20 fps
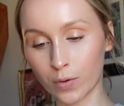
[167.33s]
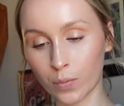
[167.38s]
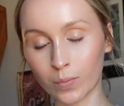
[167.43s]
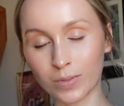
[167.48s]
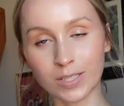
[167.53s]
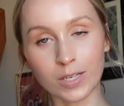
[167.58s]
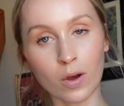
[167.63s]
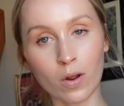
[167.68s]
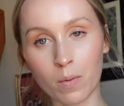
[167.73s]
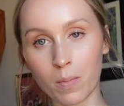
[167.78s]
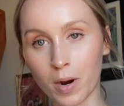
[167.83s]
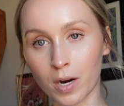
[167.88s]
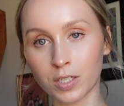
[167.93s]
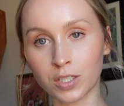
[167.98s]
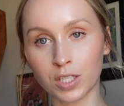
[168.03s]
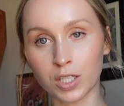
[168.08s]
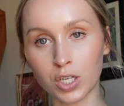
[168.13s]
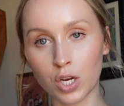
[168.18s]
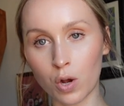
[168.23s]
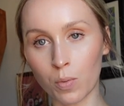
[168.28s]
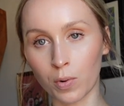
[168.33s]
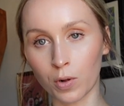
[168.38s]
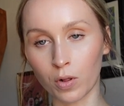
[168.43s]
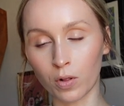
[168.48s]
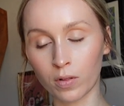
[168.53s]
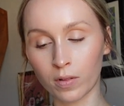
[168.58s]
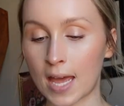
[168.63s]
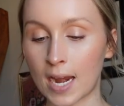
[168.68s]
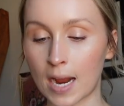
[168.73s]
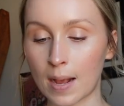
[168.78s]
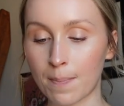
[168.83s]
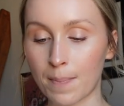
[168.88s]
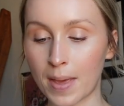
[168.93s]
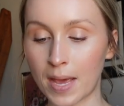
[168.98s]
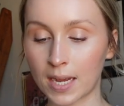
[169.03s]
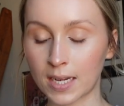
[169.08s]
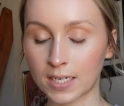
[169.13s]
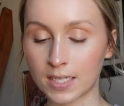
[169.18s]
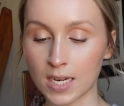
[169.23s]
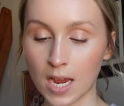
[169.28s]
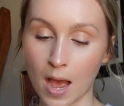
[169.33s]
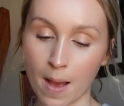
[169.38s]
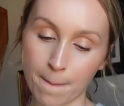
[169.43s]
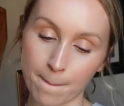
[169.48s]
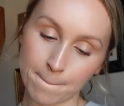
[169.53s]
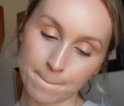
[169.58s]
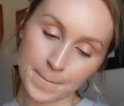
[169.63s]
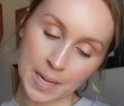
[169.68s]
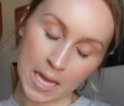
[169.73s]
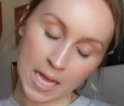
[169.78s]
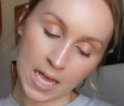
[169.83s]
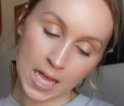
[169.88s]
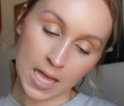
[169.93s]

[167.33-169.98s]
was go to Barnes and Noble and I picked up